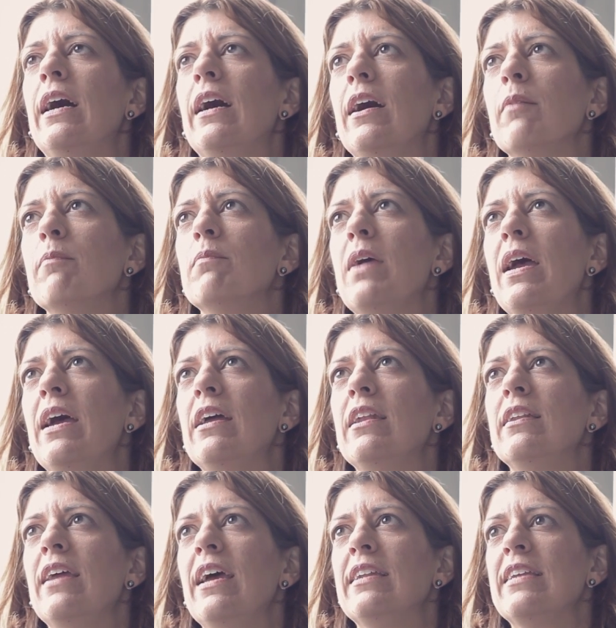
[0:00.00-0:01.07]

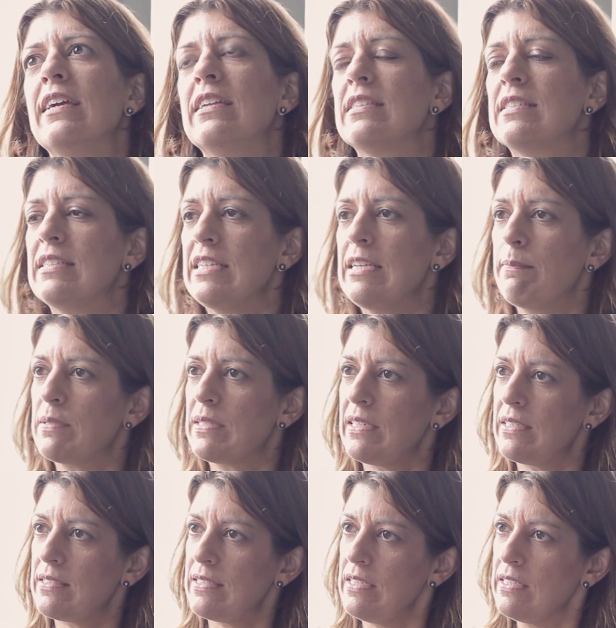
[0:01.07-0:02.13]
and yet it seems
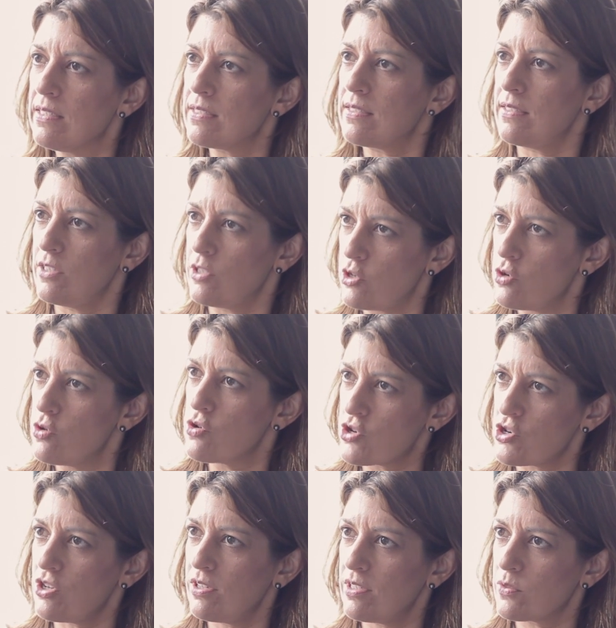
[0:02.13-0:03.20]
that it's
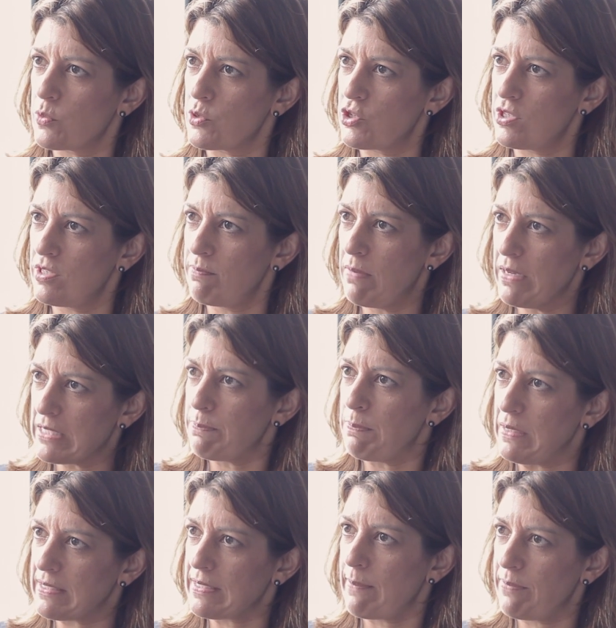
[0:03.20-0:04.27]
institutions, which it
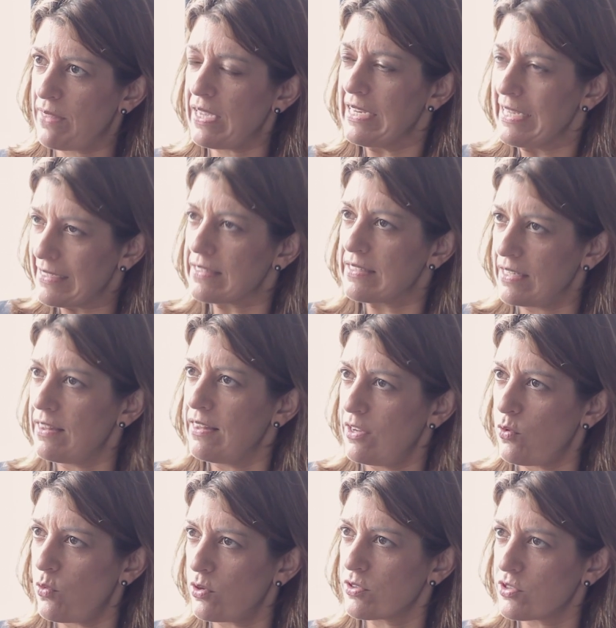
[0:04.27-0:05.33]
must be some that is
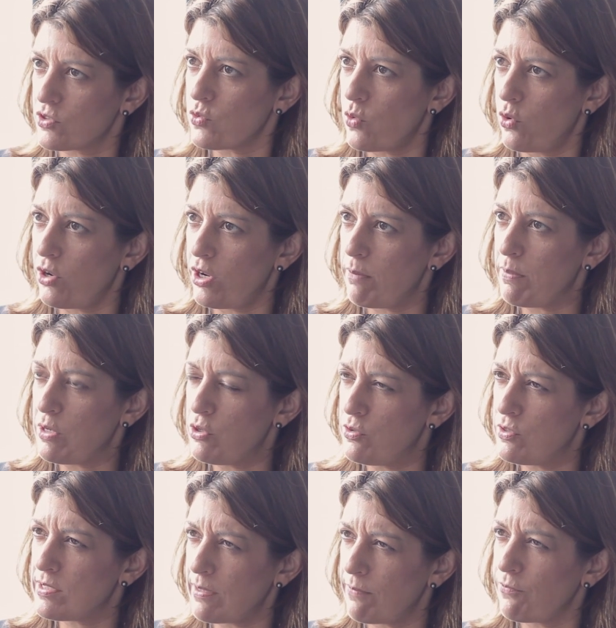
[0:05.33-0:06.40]
in your story, but
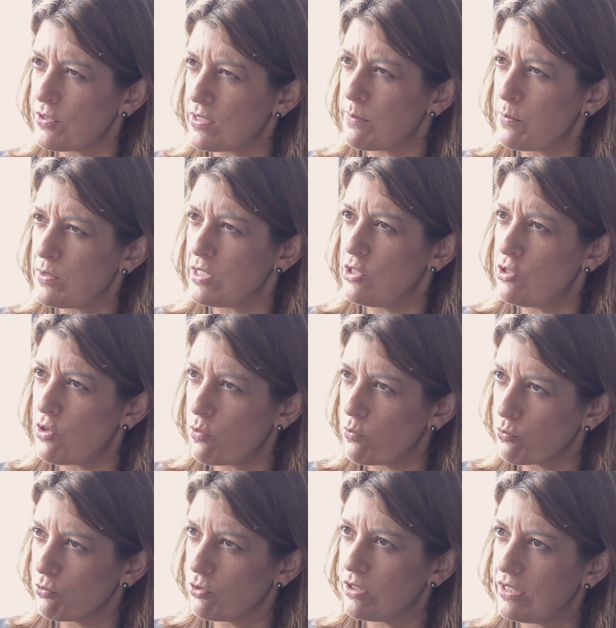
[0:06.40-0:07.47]
for some reason you
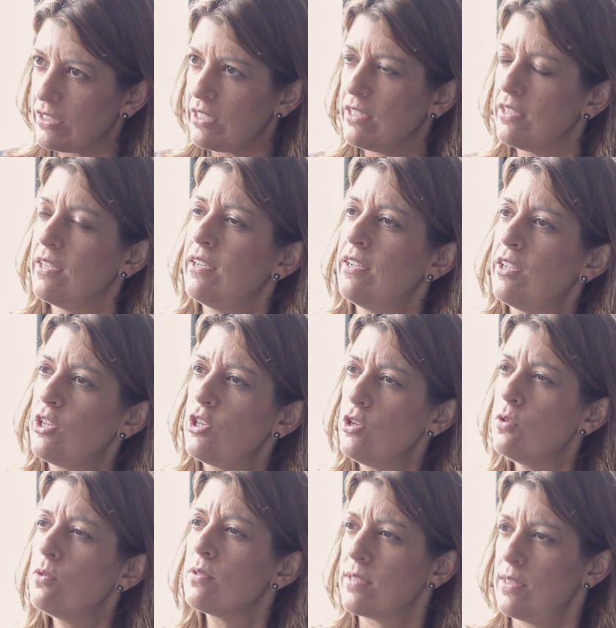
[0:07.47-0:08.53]
don't really
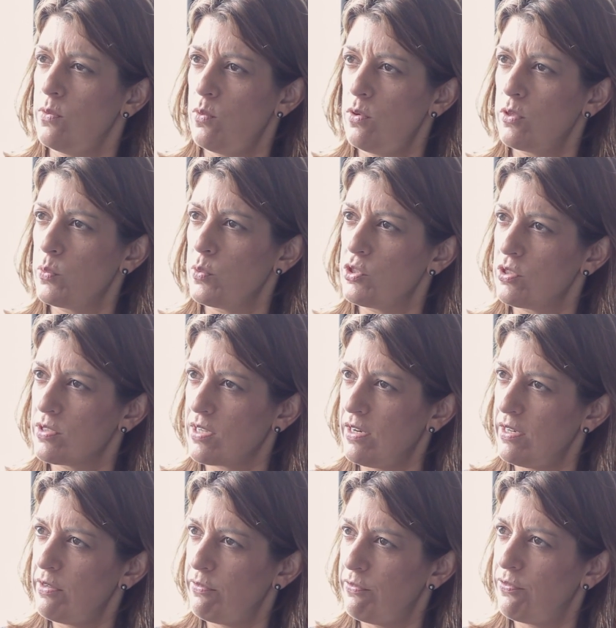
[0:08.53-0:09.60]
use the word, which is
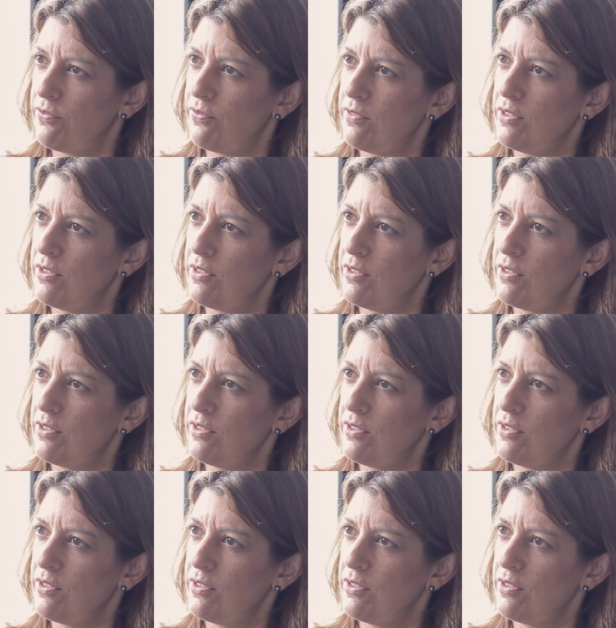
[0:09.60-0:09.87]
kind of